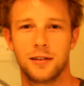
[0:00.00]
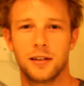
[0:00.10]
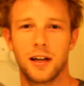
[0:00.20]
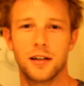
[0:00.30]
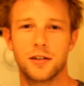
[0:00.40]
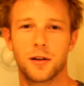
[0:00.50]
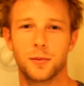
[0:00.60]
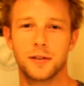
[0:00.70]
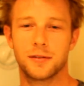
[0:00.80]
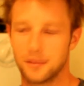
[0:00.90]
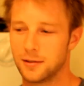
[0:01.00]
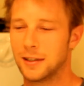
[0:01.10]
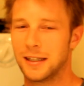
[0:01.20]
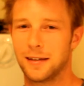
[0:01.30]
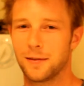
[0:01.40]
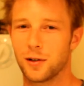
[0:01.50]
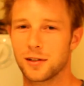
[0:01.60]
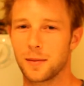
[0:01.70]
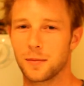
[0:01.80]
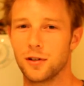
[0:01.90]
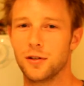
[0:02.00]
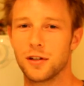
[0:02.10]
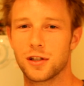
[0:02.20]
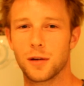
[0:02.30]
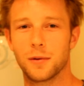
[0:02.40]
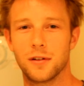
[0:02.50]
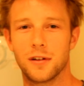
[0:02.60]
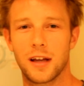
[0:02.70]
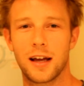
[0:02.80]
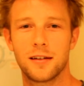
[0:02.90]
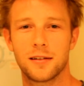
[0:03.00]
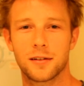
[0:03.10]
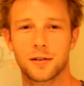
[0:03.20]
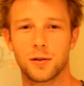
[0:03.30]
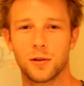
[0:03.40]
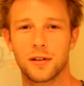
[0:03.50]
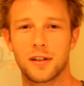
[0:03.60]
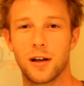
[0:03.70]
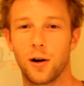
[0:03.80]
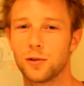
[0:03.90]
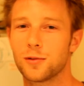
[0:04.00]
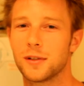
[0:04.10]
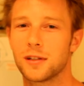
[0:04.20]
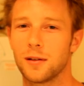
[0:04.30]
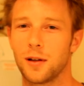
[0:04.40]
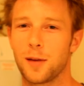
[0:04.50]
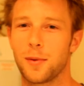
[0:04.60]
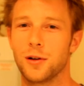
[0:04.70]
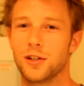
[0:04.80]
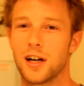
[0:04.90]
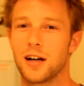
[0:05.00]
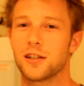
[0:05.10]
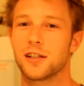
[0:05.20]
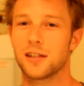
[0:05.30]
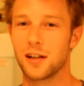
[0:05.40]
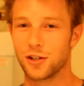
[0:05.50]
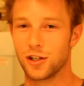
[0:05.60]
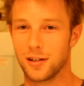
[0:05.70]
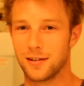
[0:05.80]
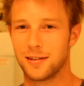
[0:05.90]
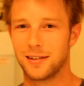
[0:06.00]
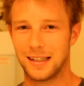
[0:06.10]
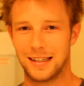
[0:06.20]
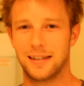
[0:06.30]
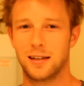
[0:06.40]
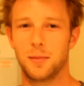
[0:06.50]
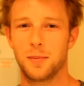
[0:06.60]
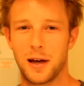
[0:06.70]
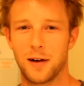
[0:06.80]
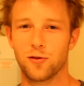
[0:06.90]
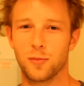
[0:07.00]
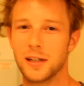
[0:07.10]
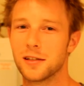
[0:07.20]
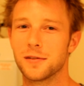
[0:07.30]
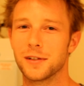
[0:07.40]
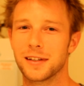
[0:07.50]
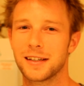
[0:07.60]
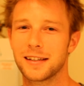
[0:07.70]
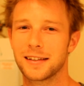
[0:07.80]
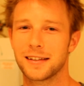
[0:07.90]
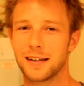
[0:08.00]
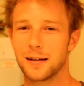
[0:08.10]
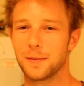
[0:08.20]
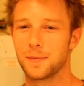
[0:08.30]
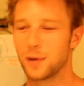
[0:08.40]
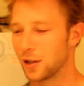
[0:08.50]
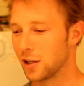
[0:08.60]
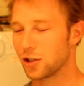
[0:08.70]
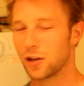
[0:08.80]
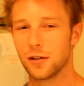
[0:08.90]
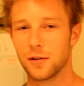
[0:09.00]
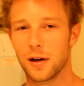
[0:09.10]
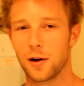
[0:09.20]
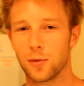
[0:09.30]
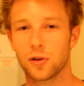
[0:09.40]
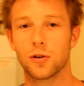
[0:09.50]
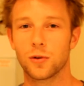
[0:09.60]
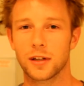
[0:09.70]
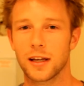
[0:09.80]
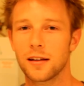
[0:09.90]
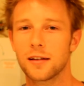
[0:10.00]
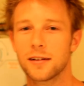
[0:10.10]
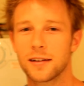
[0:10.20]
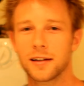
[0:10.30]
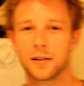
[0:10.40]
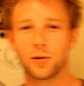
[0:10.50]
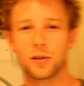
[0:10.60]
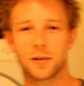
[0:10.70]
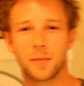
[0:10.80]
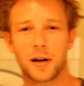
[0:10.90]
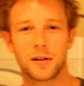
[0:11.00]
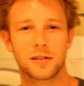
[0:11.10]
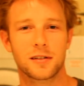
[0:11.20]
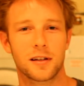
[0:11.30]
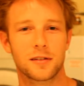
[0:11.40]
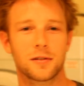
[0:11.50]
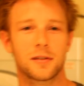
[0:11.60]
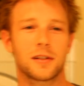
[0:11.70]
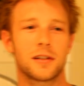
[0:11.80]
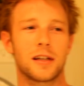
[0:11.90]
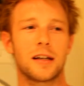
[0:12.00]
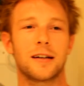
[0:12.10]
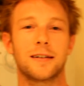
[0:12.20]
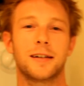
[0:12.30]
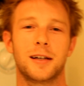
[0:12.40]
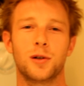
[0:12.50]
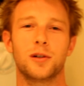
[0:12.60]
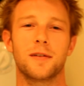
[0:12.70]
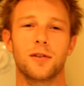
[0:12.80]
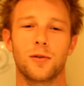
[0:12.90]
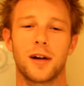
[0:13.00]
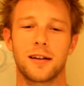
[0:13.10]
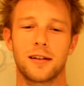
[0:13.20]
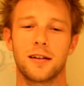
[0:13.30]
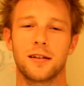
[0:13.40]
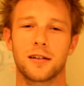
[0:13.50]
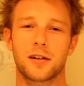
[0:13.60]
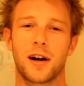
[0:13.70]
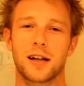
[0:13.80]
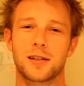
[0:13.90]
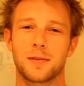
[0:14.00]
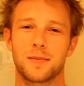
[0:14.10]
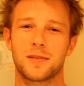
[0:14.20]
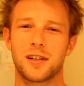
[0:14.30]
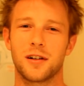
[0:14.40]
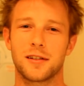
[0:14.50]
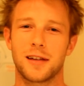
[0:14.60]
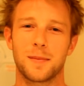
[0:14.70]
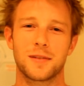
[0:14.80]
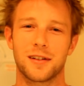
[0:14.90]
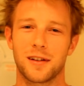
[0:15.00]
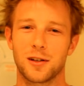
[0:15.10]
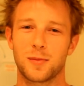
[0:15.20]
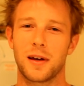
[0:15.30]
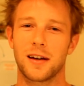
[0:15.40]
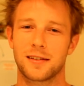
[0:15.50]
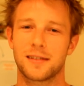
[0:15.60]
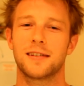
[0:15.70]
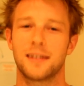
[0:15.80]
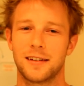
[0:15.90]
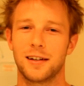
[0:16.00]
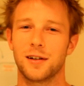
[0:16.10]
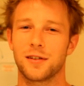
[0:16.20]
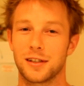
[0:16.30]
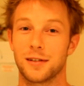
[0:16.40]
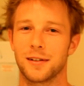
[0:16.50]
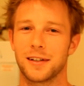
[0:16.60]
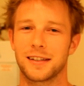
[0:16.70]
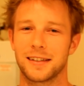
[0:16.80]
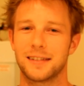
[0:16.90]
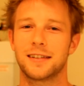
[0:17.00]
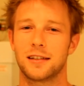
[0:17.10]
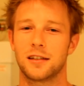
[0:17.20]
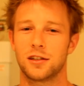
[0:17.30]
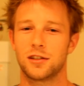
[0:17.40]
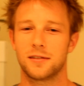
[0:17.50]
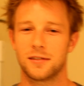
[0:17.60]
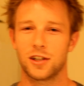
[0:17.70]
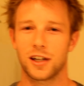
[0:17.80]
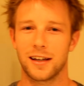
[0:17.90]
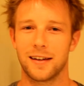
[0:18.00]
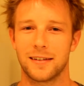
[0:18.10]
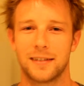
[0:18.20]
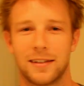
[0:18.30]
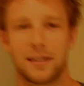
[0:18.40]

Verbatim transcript: G'day gentlemen, I've got something new to share with you today. I call it the ultimate LiPo charging station. Powerful beast of a thing. Um, I'm going to show you how I put it all together, all the components and that sort of thing, and uh, give it a run at the end and crank some serious amps into those packs. I think you'll like it. Check it out.